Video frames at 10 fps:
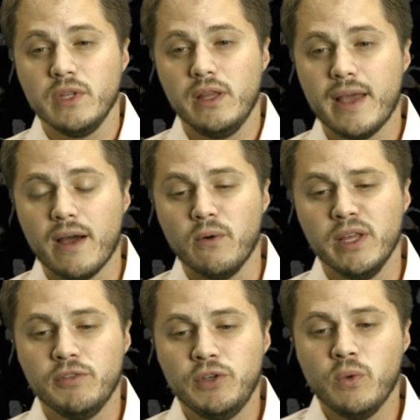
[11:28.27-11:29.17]
Now,
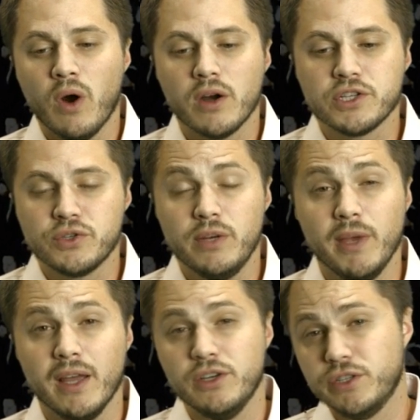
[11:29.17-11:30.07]
if you are
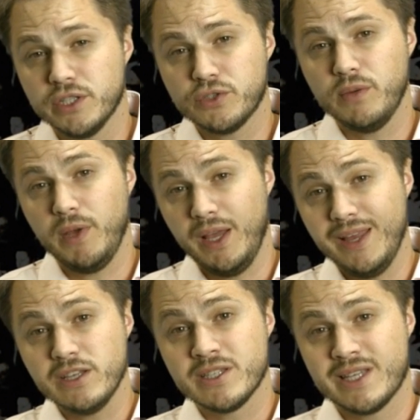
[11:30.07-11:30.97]
streaming and you're just streaming
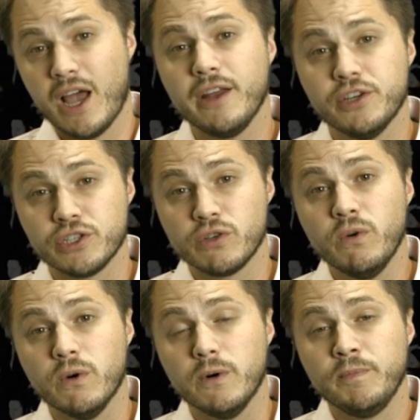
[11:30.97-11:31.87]
inside your
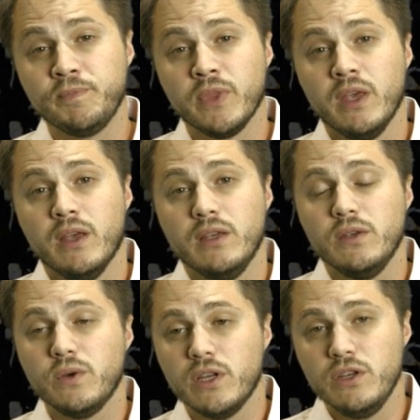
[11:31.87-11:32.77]
school,
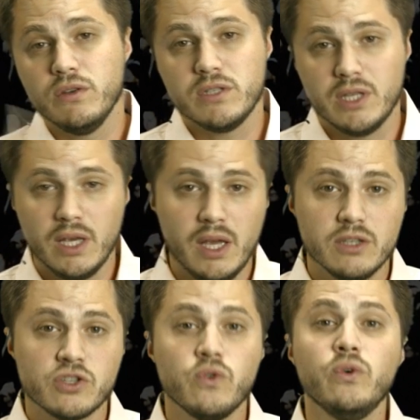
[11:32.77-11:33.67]
you can use the
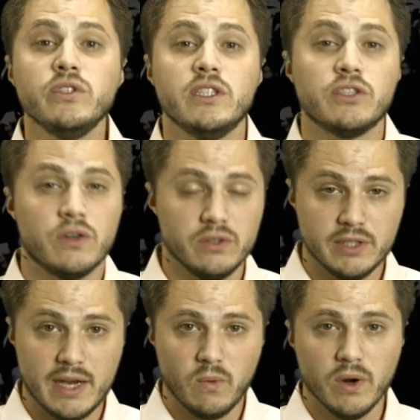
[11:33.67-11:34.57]
school's internal
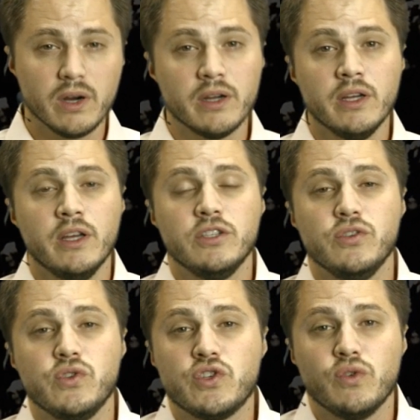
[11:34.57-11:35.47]
network
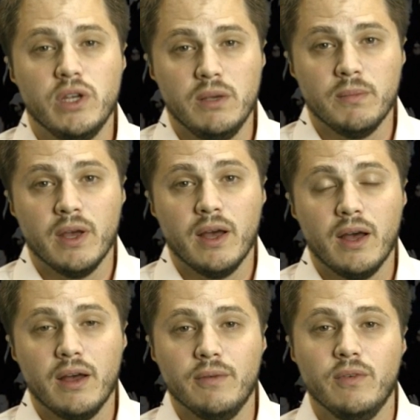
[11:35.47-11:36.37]
to stream
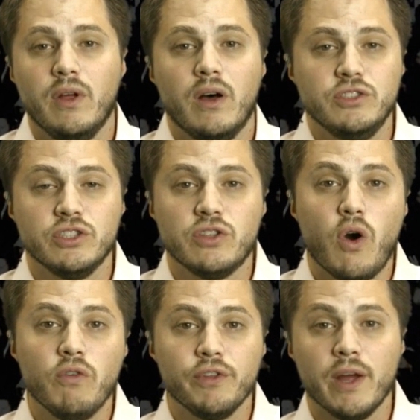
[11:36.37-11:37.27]
just
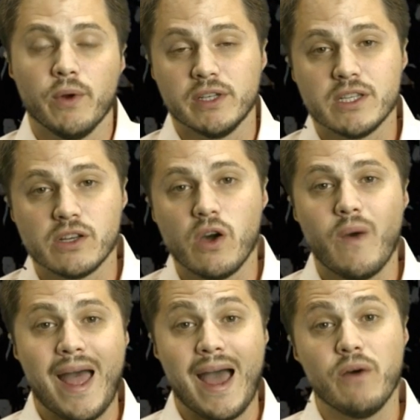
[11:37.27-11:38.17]
over the network. It doesn't
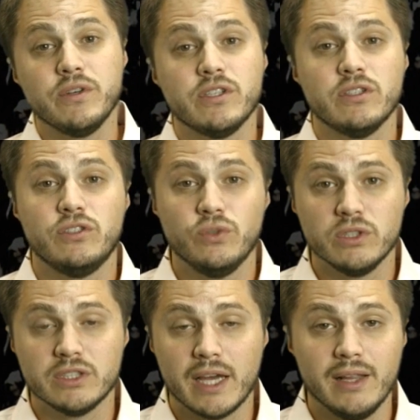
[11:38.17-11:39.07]
go out to a
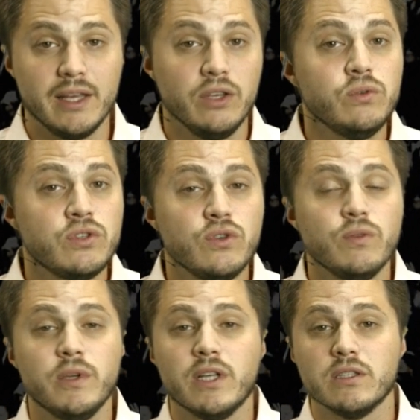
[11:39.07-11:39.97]
site like
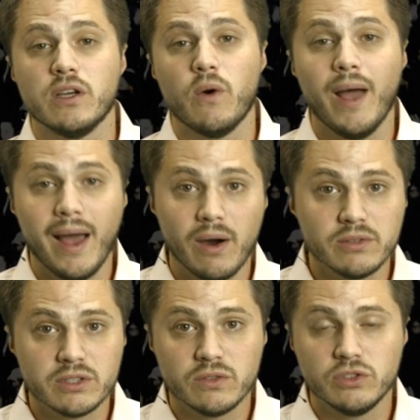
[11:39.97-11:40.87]
YouTube. It doesn't go
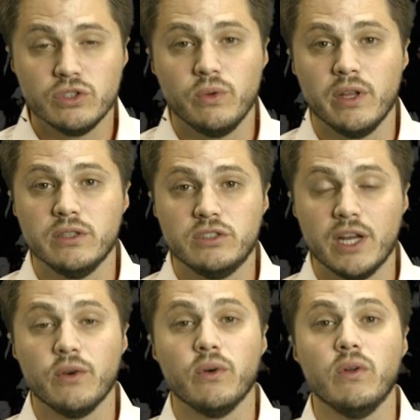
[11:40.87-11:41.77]
out so the
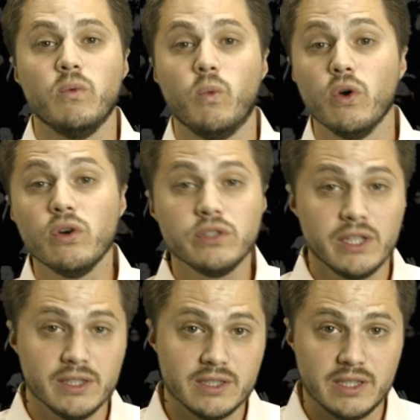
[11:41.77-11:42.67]
general world
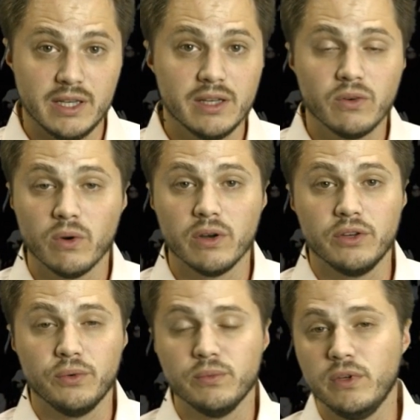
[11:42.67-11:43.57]
can see it, or
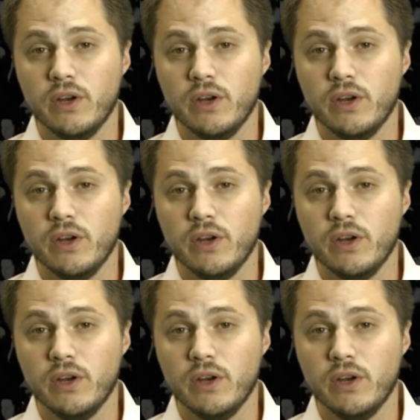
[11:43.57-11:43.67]
your